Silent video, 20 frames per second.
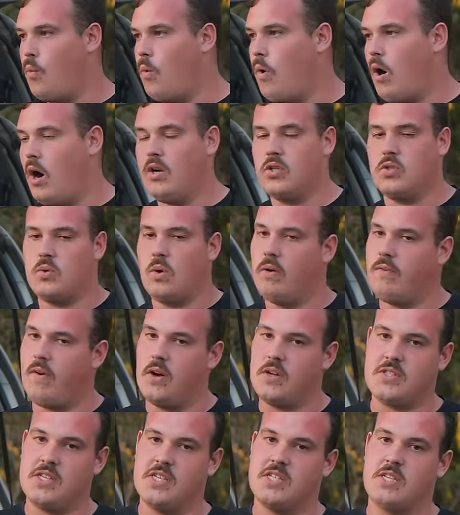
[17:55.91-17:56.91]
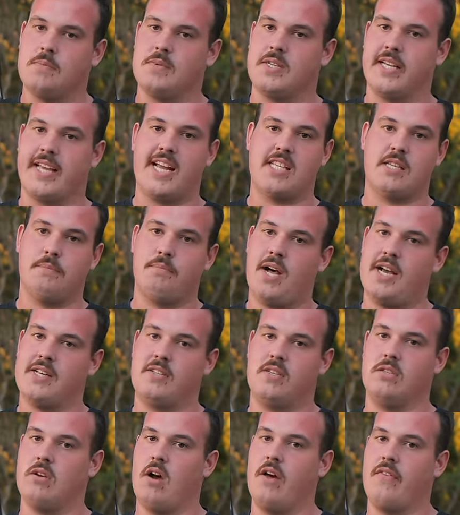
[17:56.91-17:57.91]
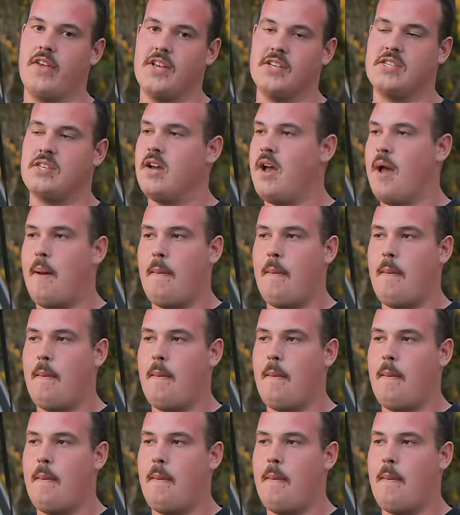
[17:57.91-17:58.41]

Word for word: wild 12-volt systems to get to places like this.